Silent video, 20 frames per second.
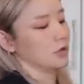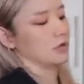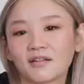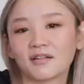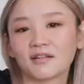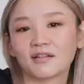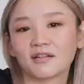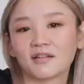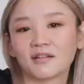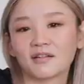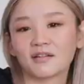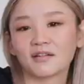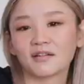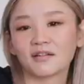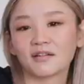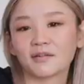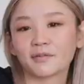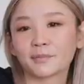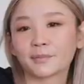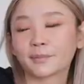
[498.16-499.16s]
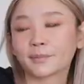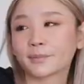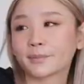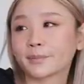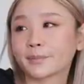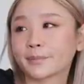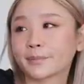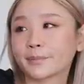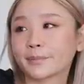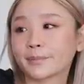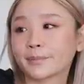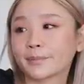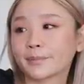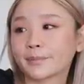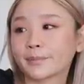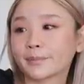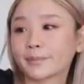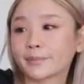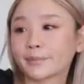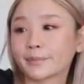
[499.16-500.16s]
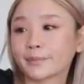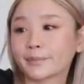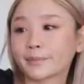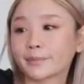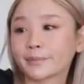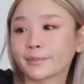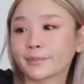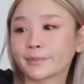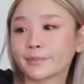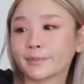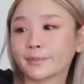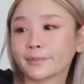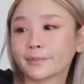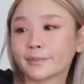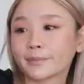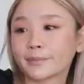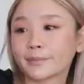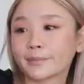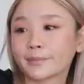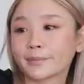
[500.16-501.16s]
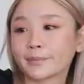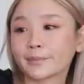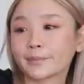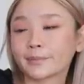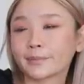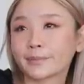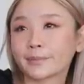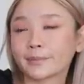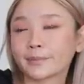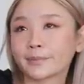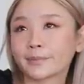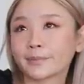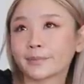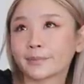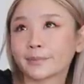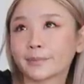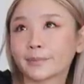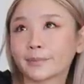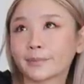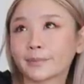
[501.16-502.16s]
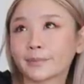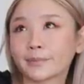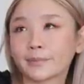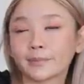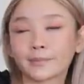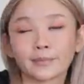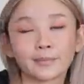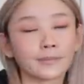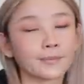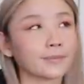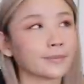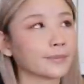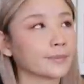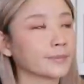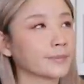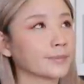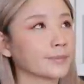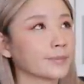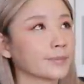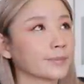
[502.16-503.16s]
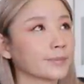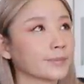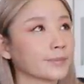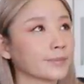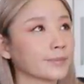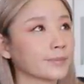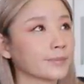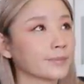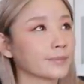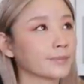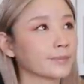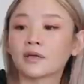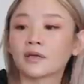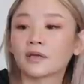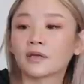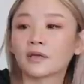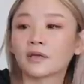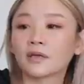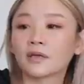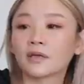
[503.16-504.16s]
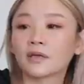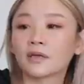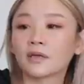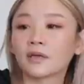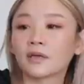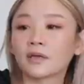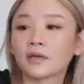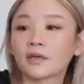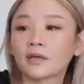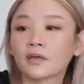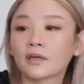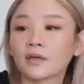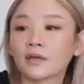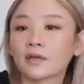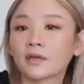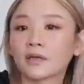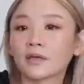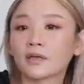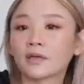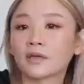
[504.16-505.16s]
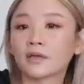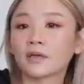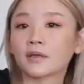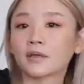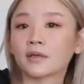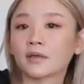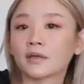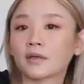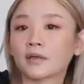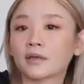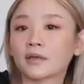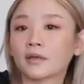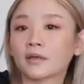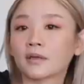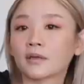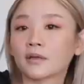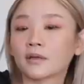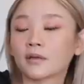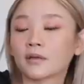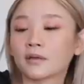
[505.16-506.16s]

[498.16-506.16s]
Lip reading: No words are spoken by the person on screen.